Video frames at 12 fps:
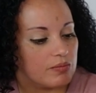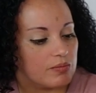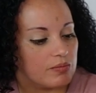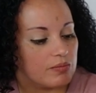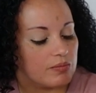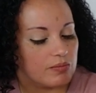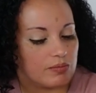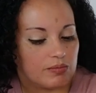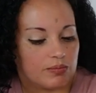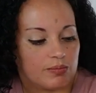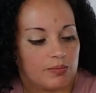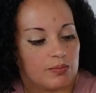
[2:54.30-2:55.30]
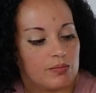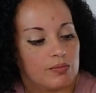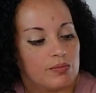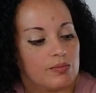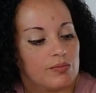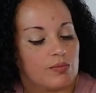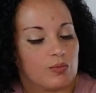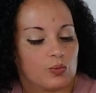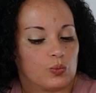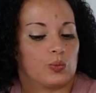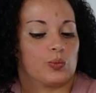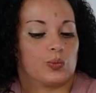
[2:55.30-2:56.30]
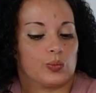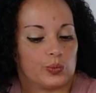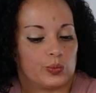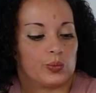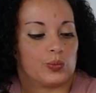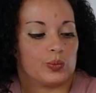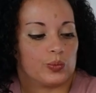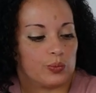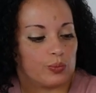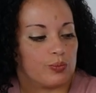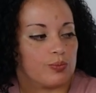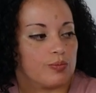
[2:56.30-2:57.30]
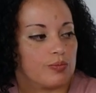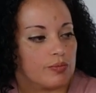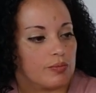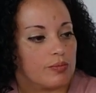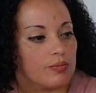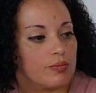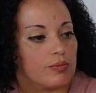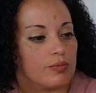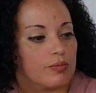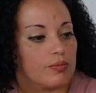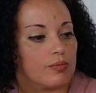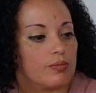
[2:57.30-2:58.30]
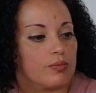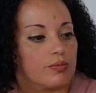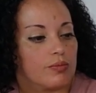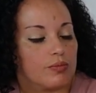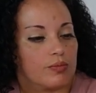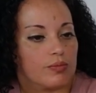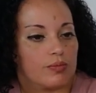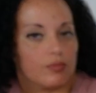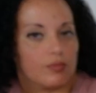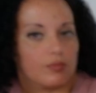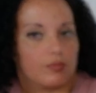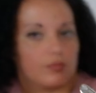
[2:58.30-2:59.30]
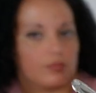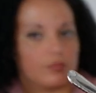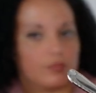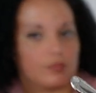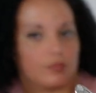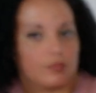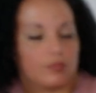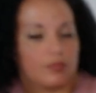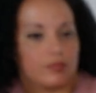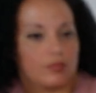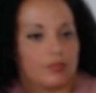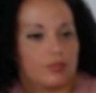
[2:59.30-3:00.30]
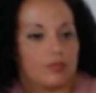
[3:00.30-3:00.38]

No words are spoken by the person on screen.